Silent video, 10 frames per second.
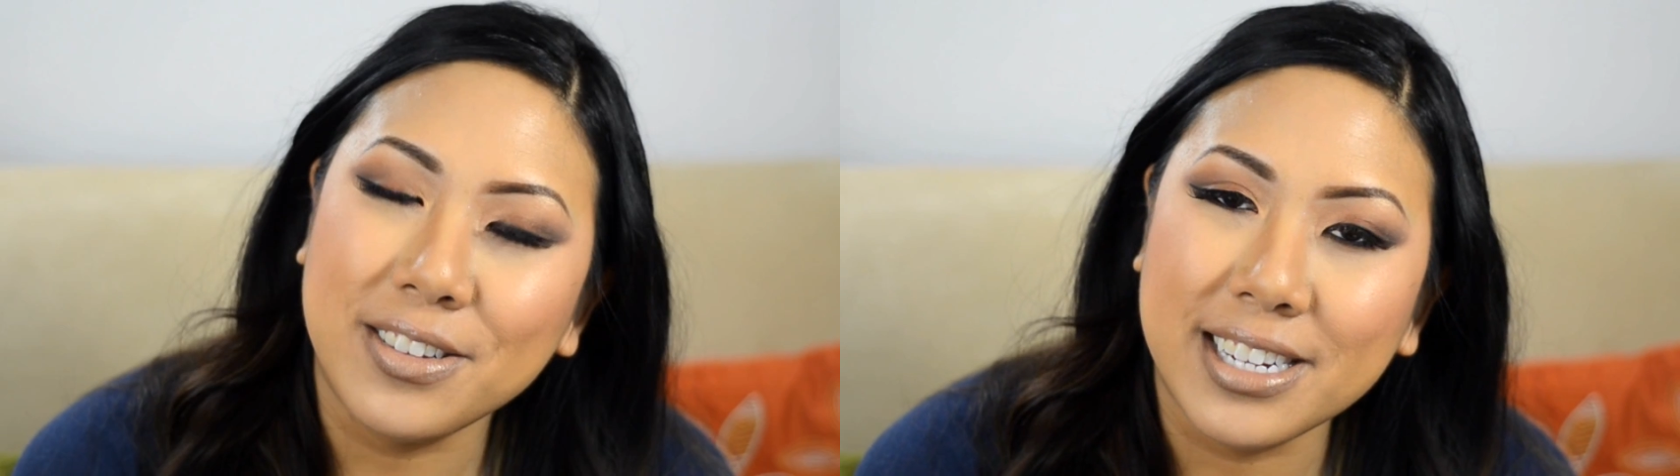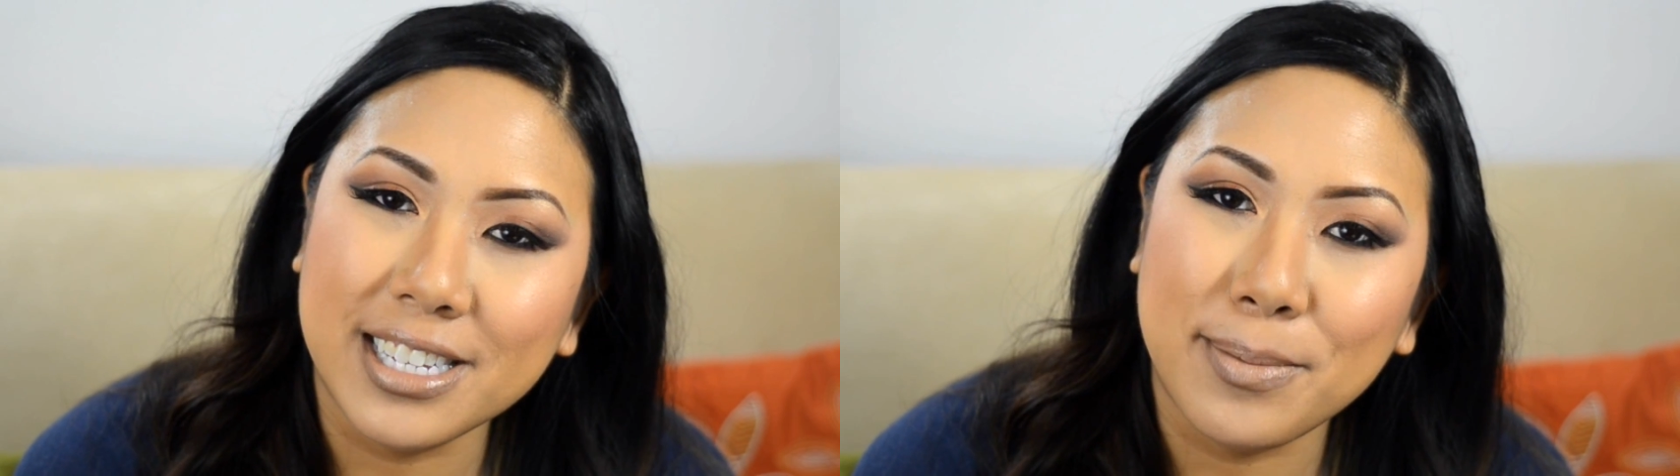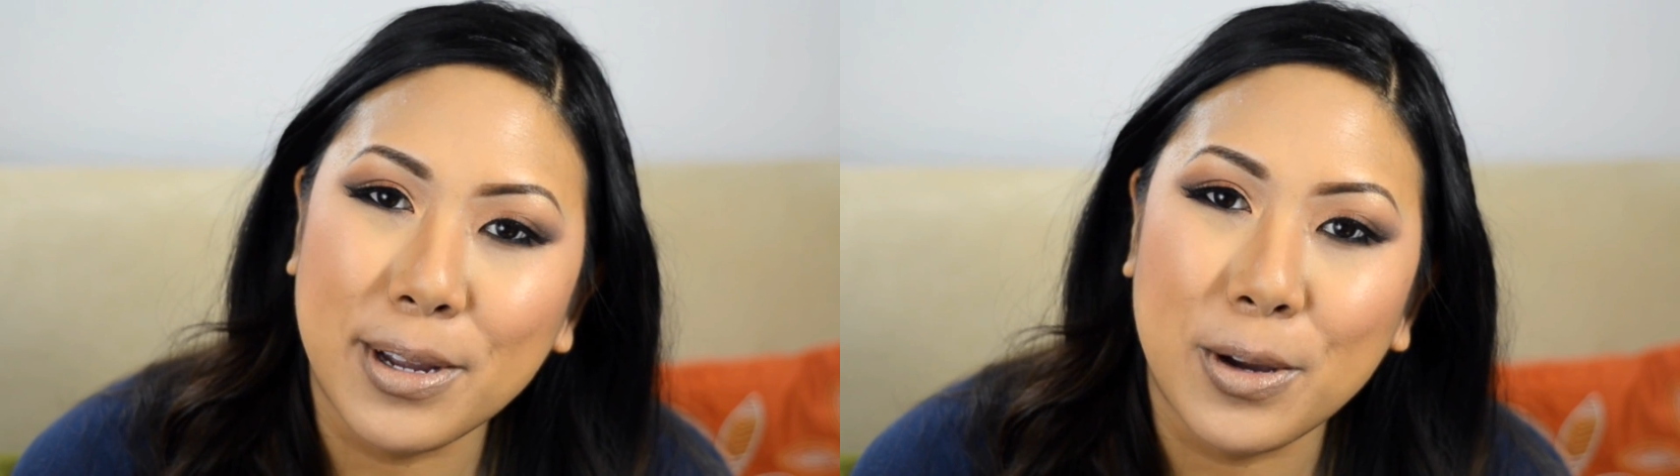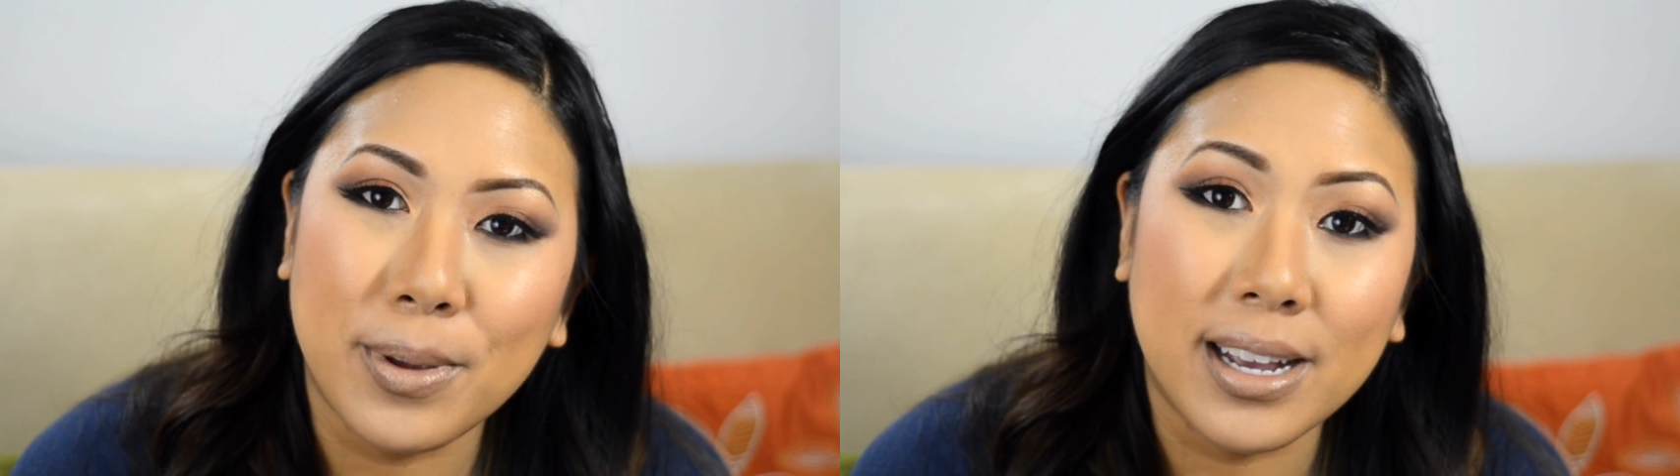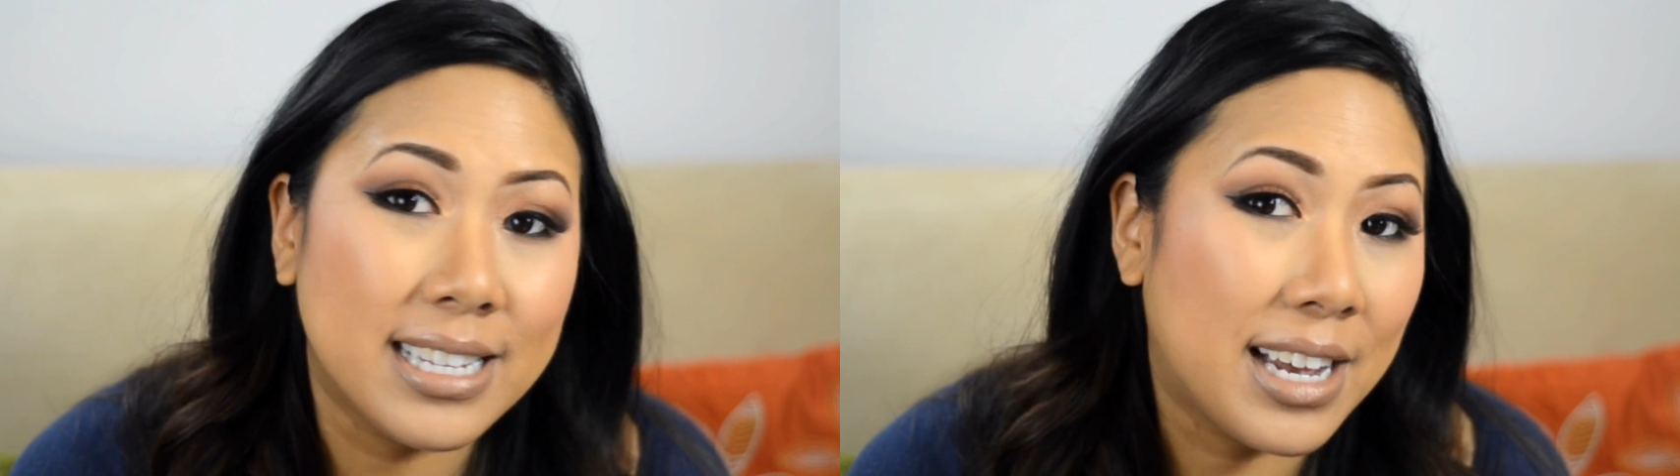next time, I hope you
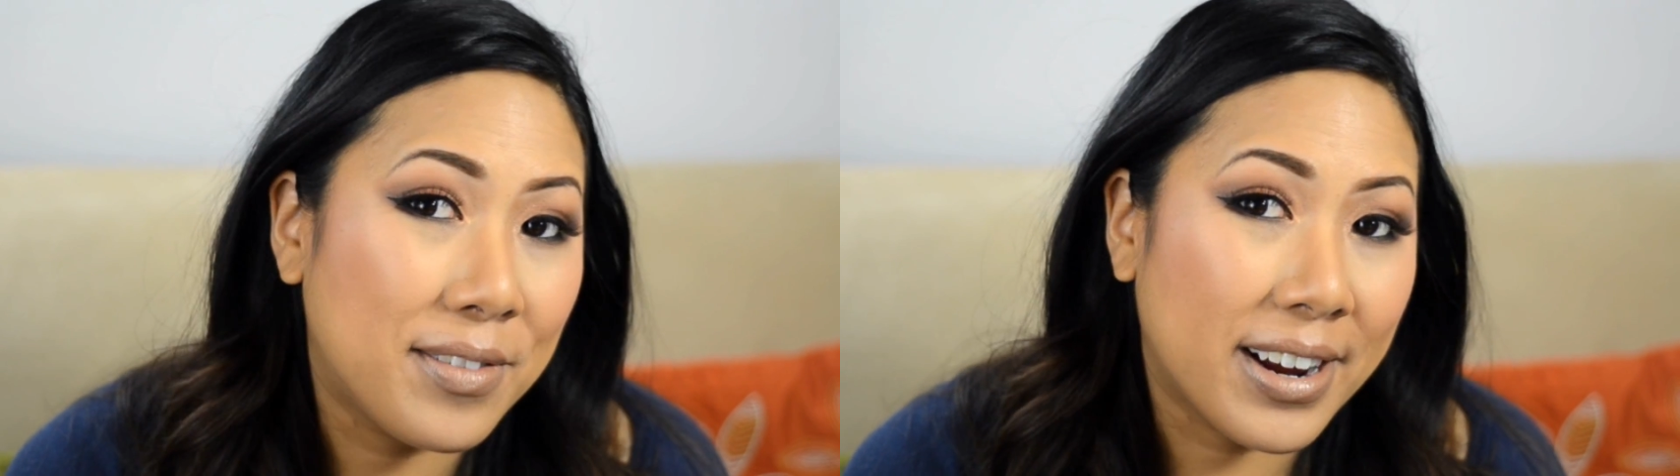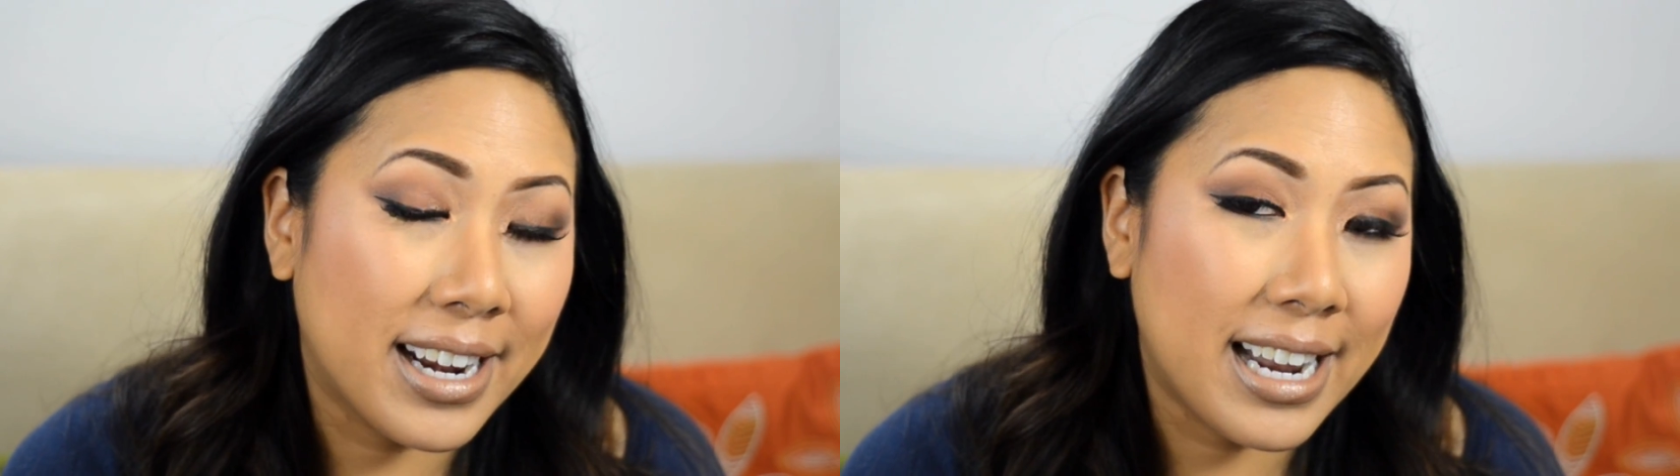guys have a great